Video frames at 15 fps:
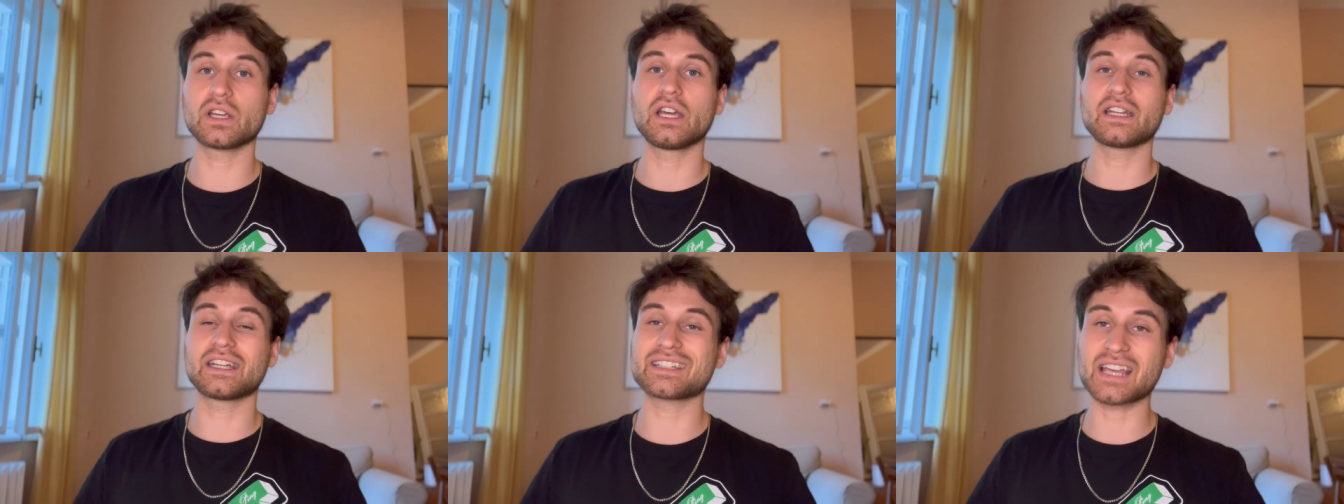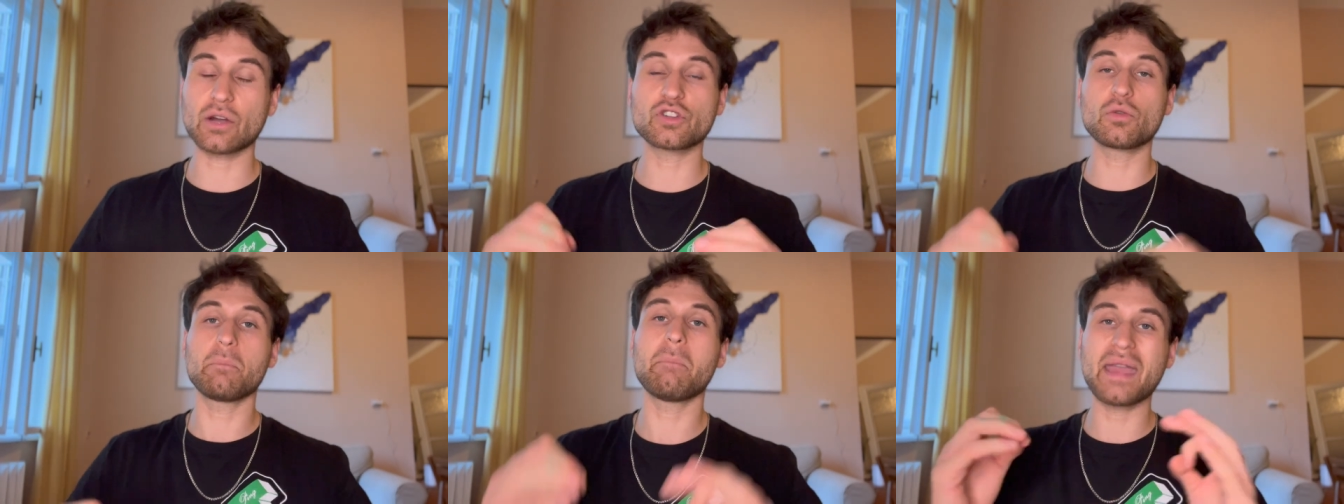That's how
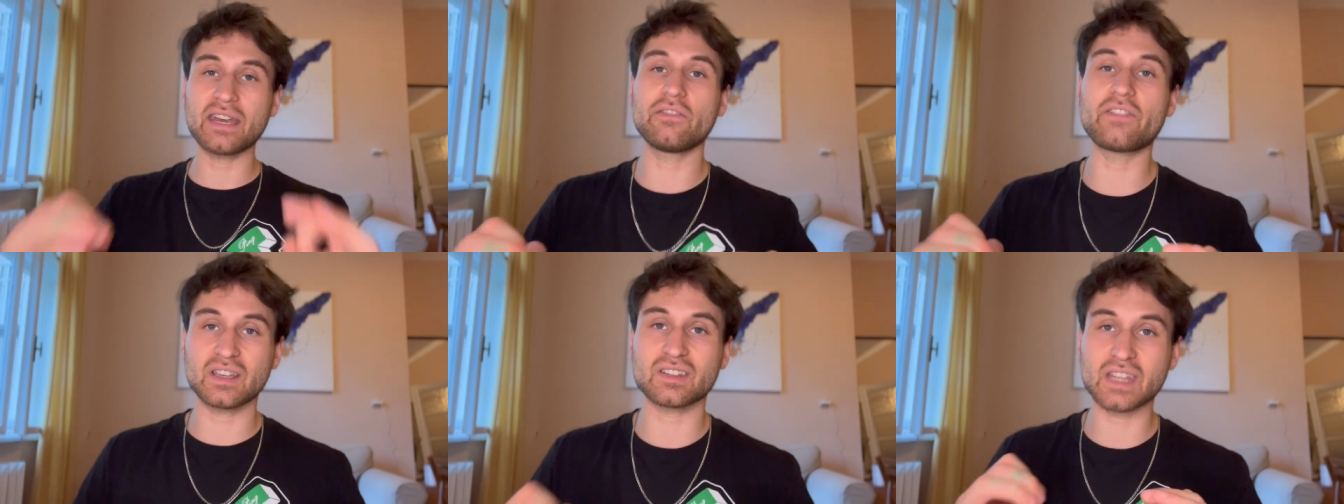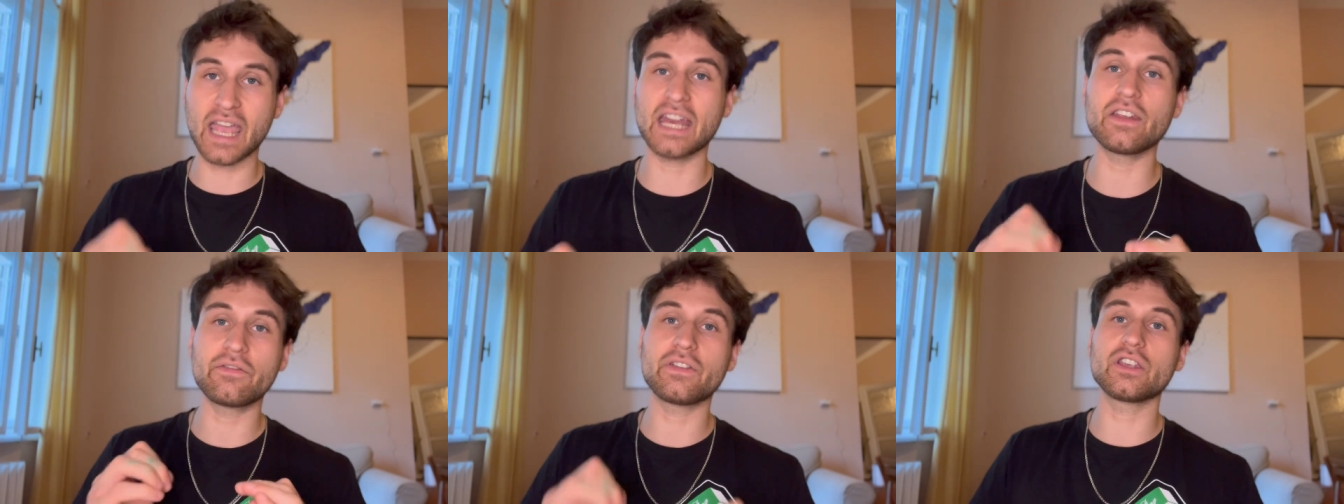you manifest
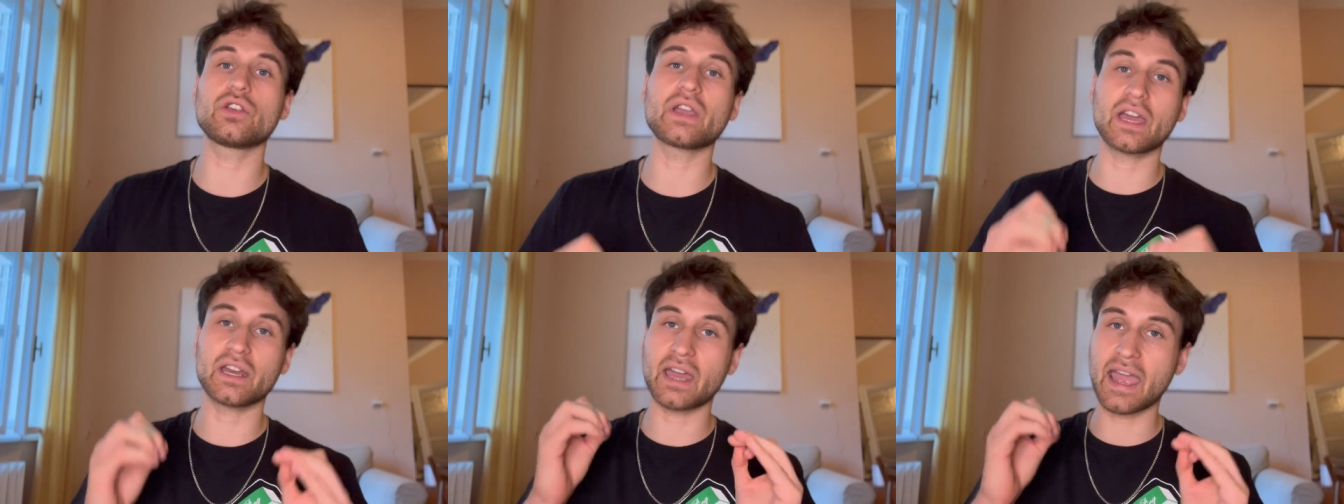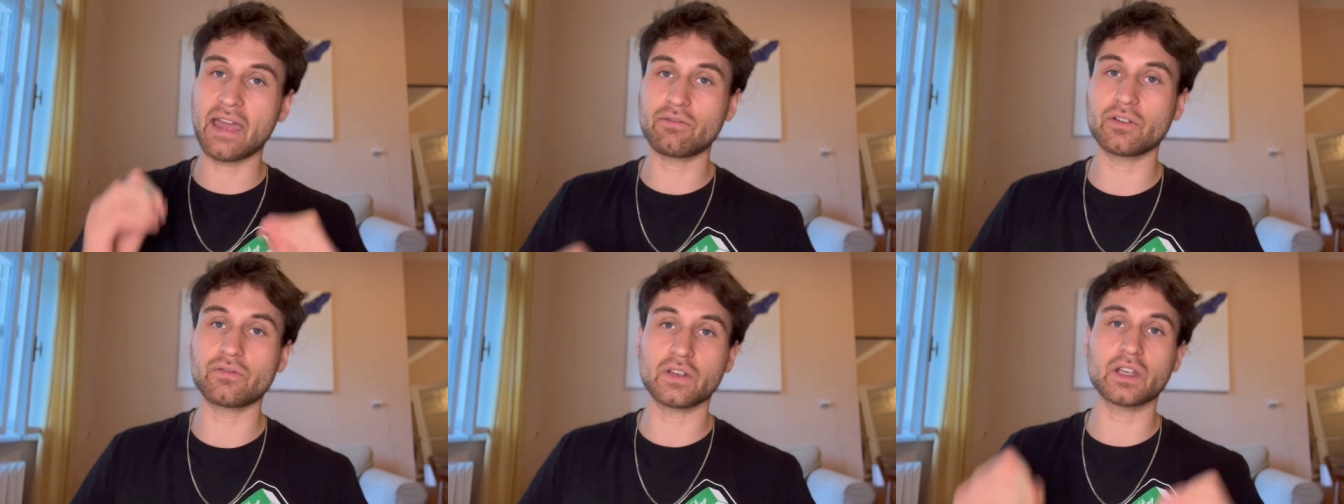anything and
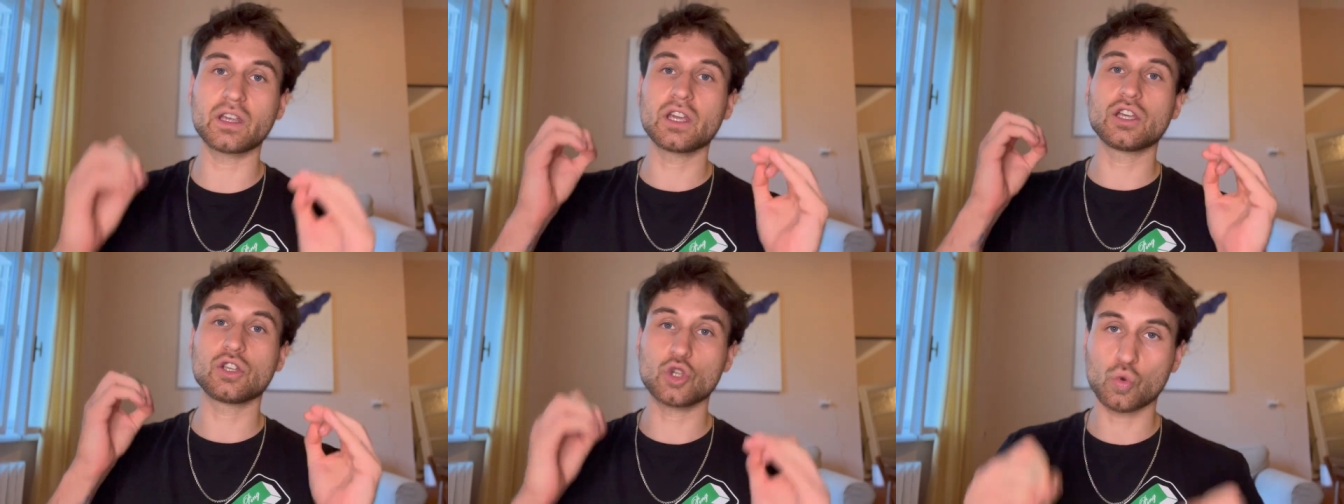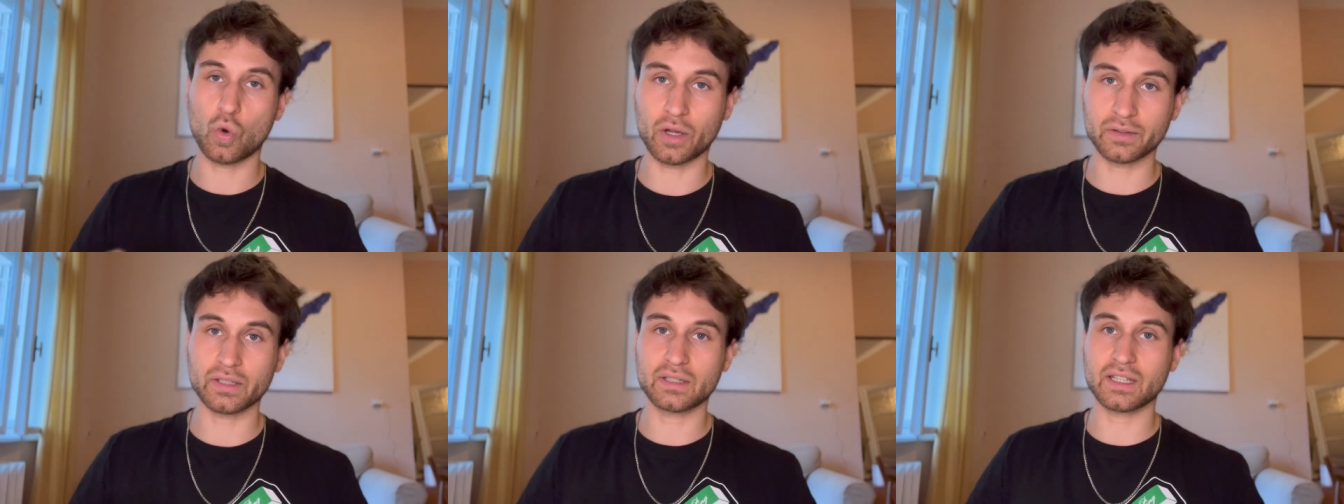everything you
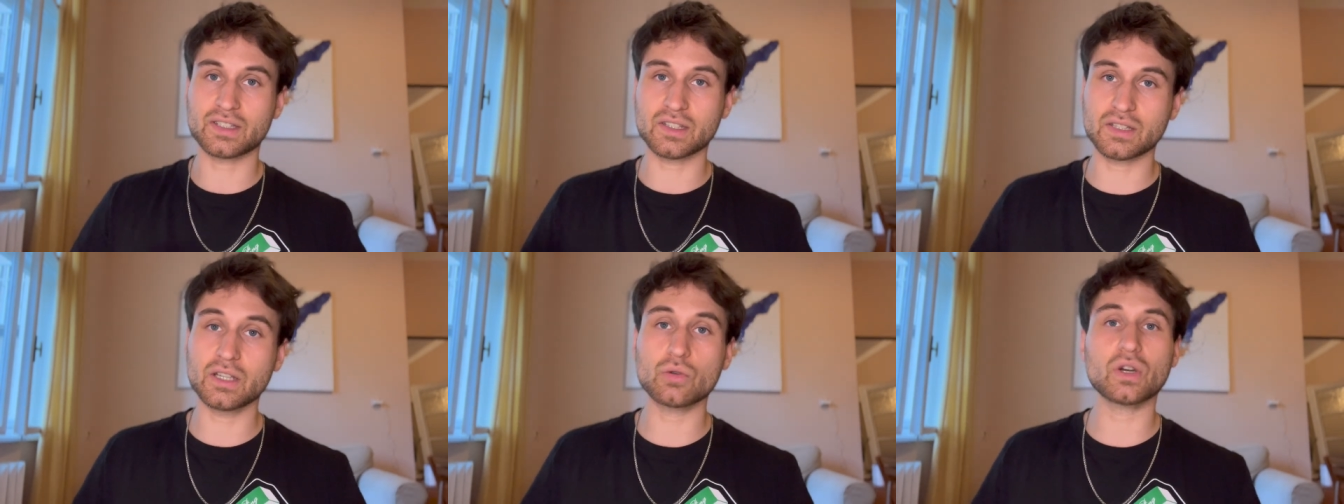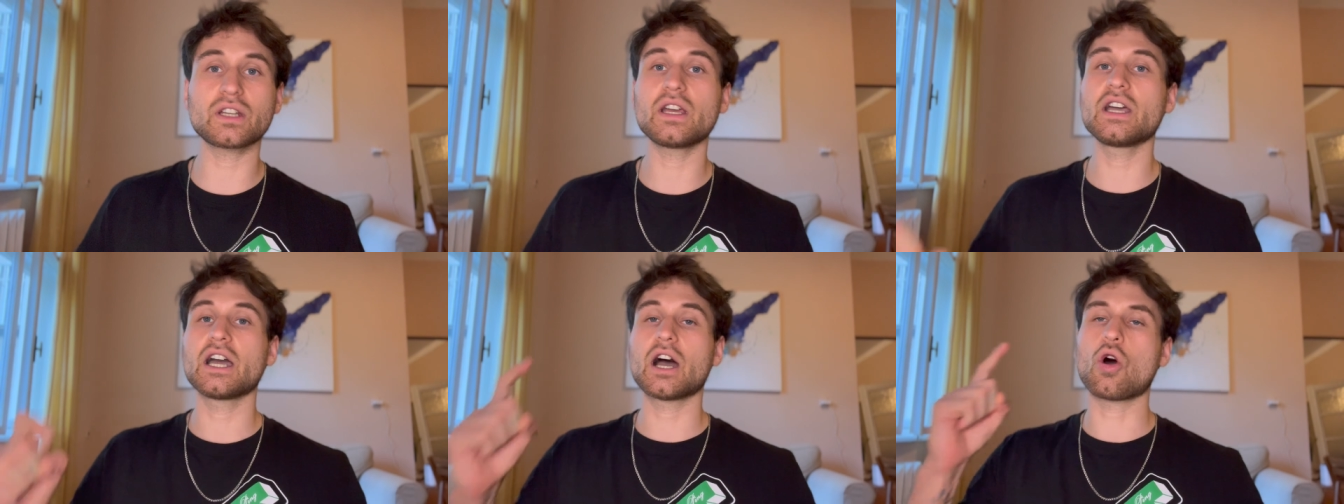want. That's a secret.
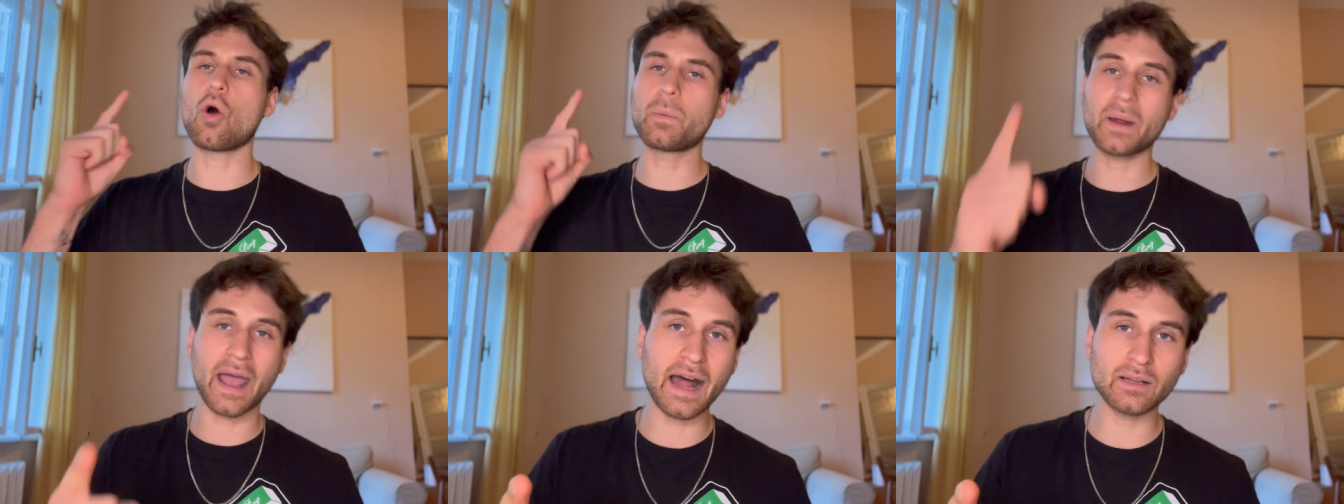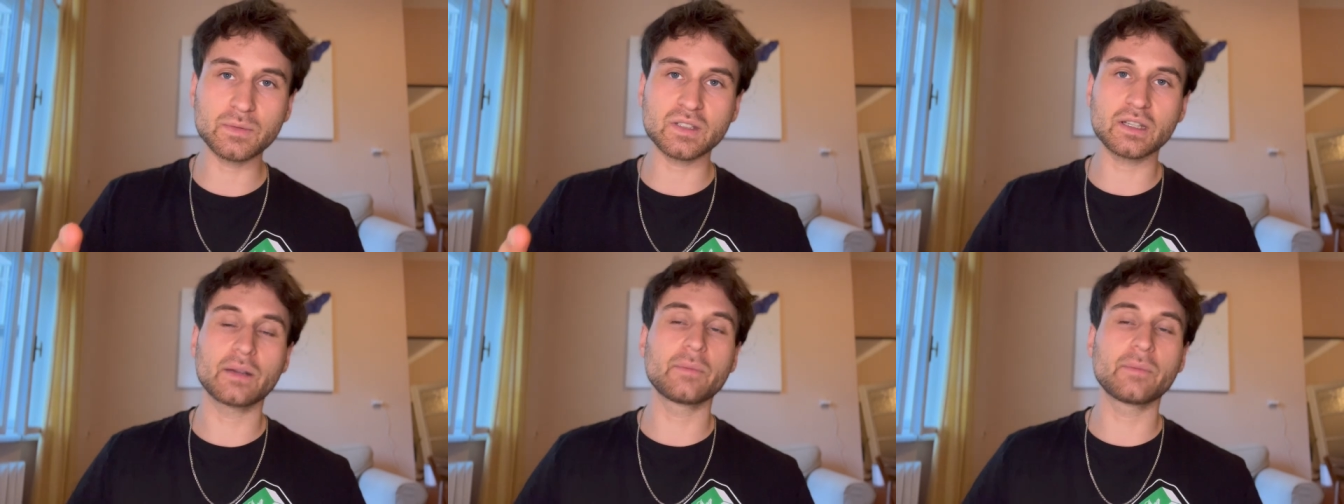I hope it helps.